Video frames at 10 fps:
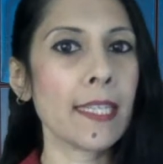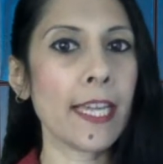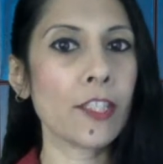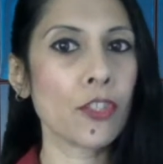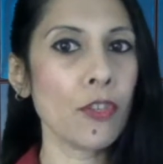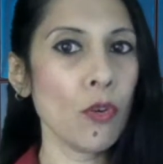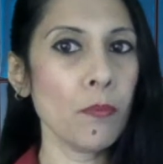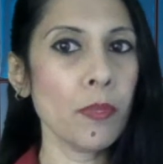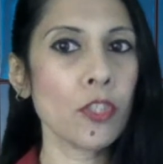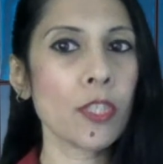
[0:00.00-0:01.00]
age
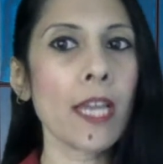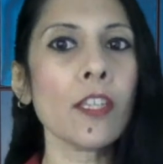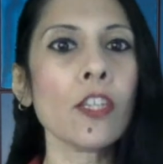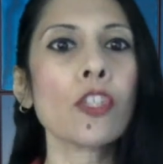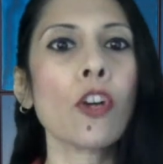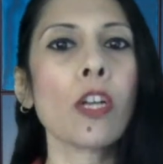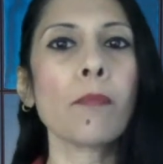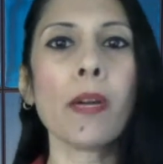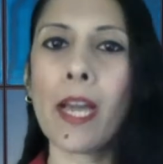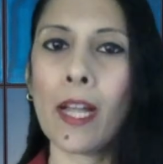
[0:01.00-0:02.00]
group to get their shot
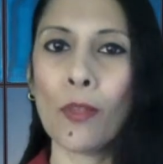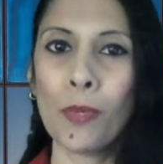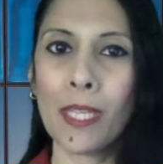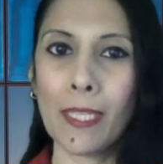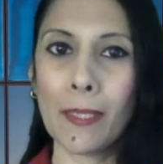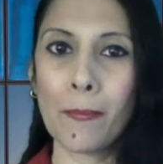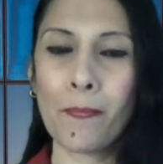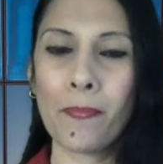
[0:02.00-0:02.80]
by Halloween.